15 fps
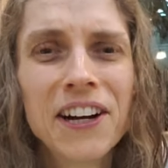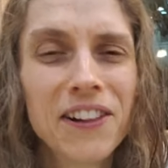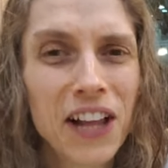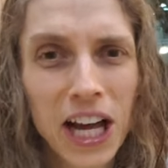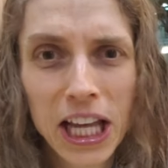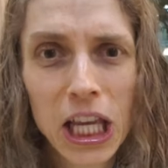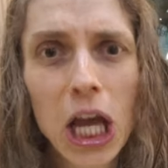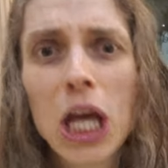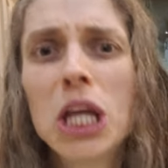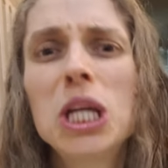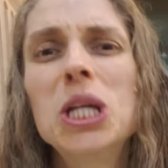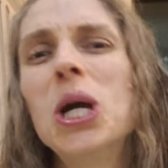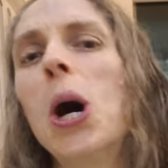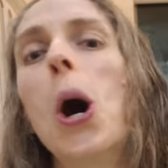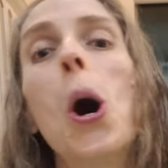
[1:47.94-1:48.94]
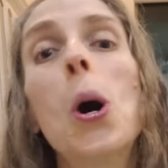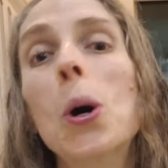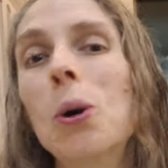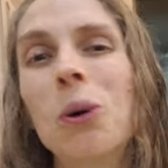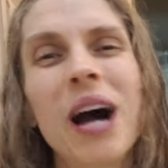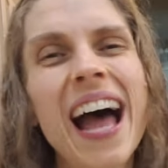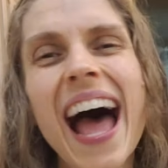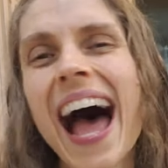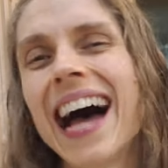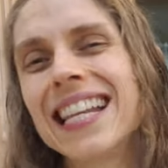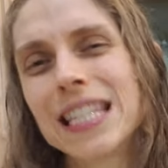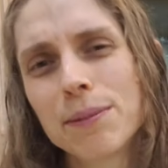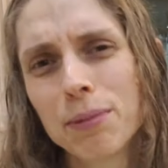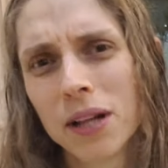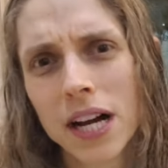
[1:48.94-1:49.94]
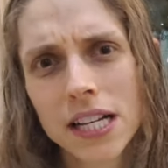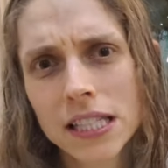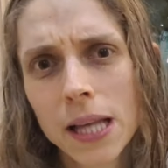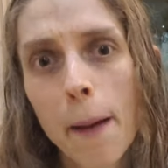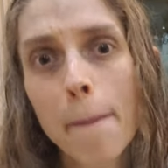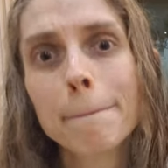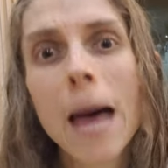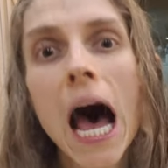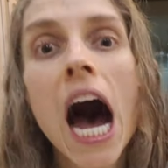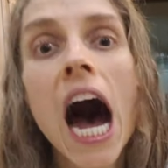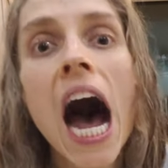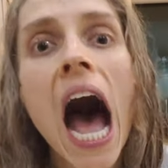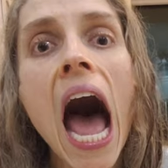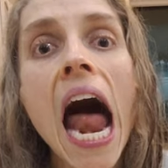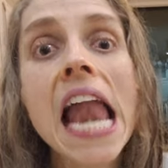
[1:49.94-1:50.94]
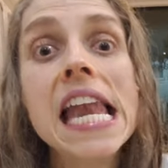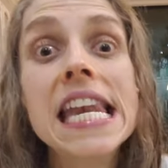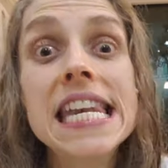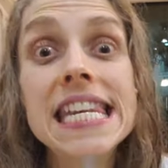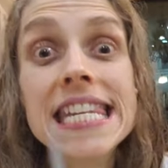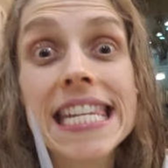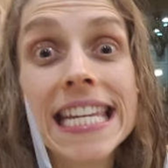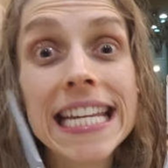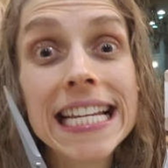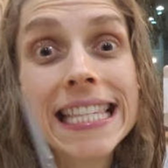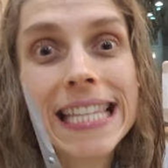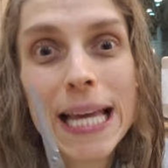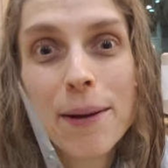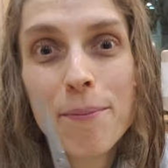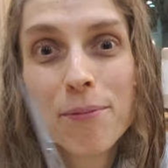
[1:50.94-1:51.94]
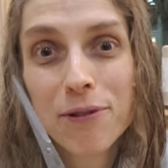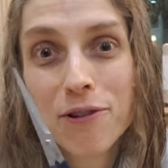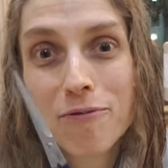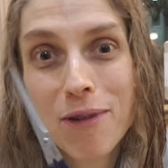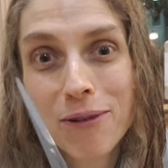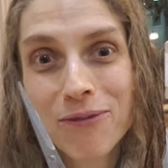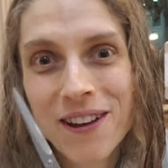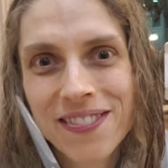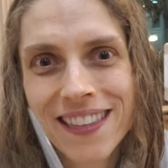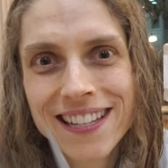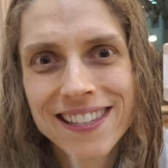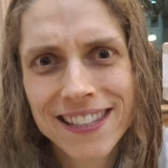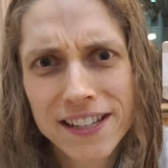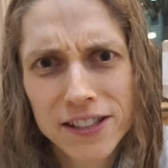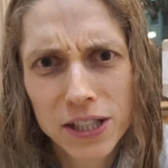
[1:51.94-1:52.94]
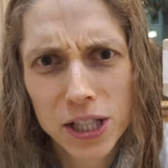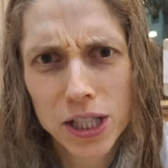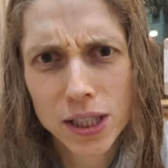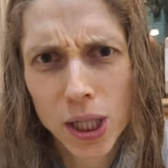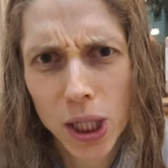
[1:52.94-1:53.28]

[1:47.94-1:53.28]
They're like, you know, oh, S plus needs improvement with the scissors.